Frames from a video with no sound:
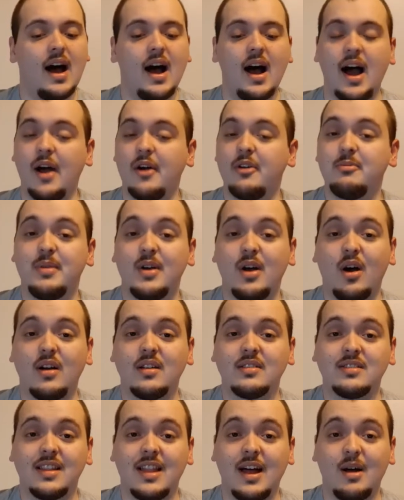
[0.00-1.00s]
I would be
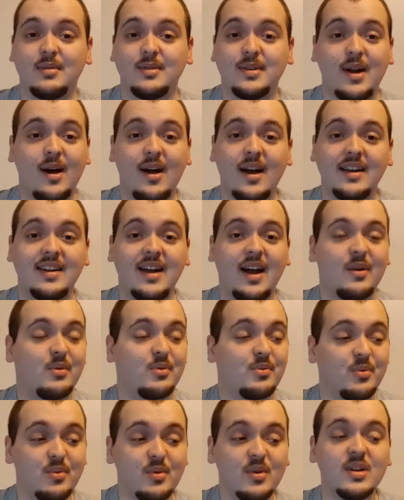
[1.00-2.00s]
on cloud nine. I would
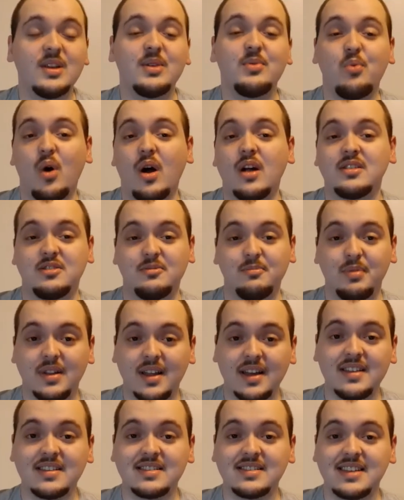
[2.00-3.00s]
really want to
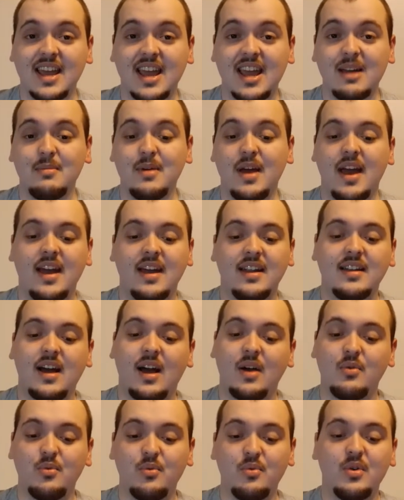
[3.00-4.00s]
play this game, and I
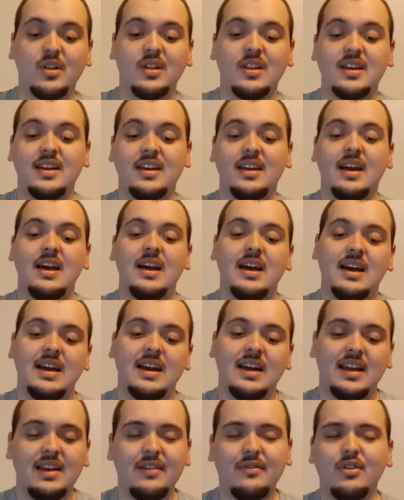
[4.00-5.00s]
really,
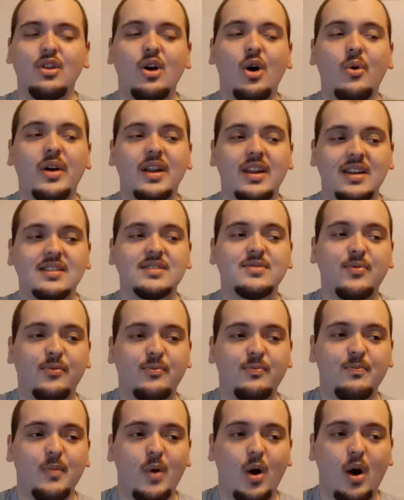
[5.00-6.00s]
even though it is
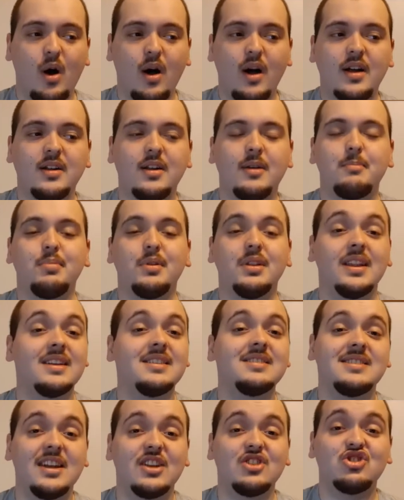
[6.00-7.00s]
on
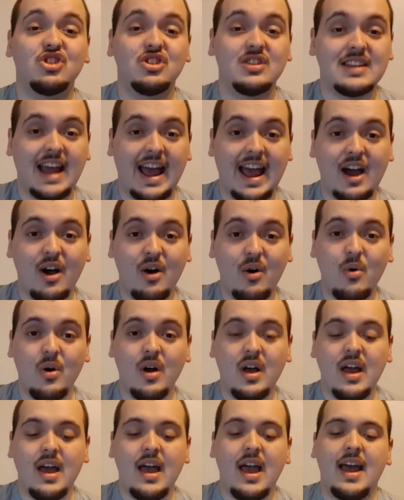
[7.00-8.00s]
PlayStation Now,
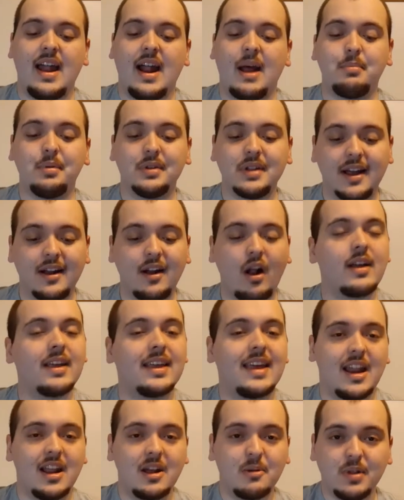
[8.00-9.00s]
and I plan on
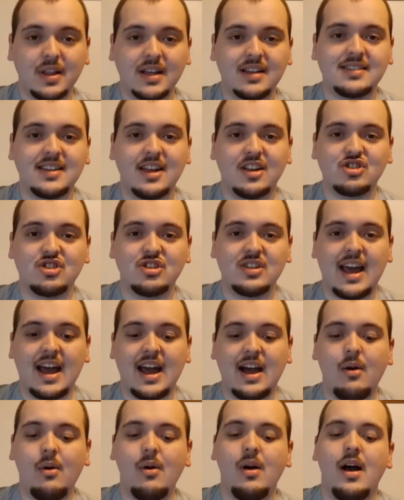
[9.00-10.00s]
getting PlayStation
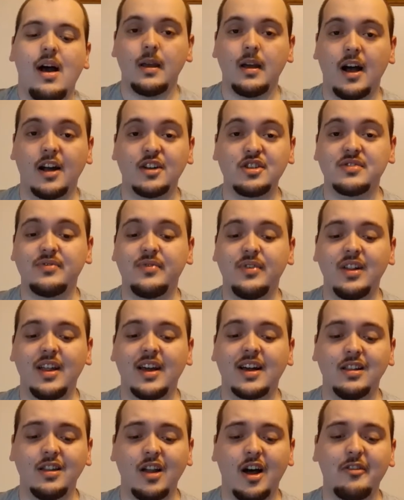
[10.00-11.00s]
Now, I just feel
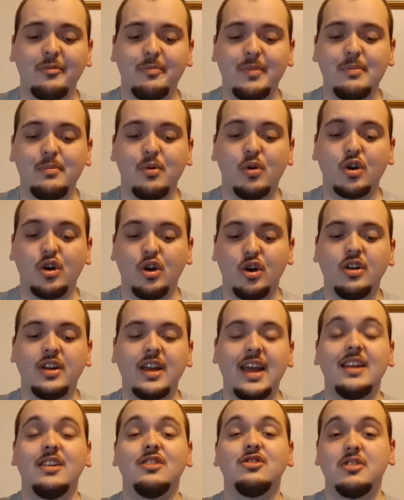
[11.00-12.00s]
like a lot of people could
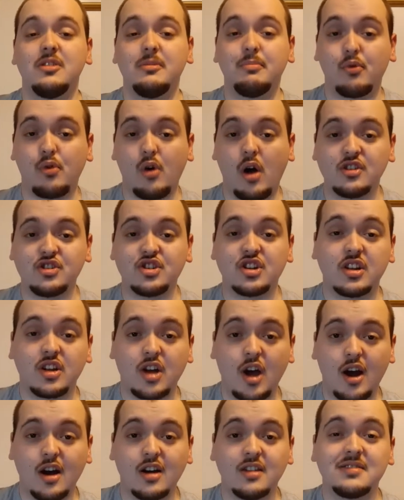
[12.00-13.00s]
get into the Project
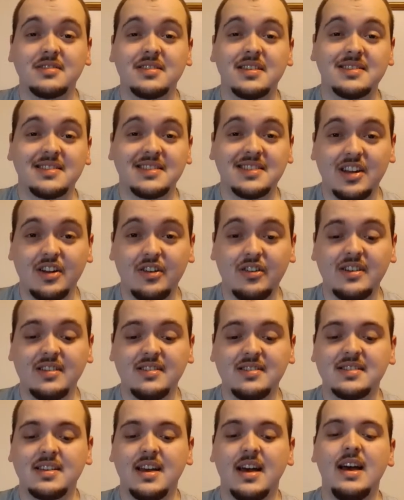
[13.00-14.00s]
Cars
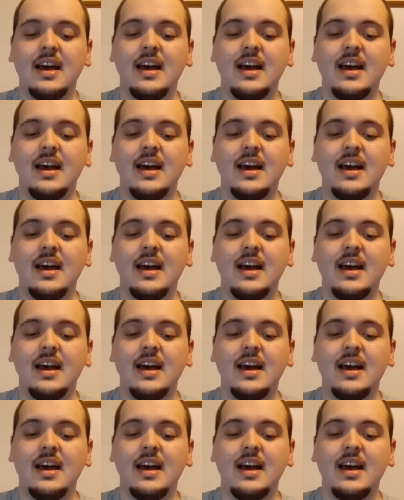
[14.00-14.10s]
series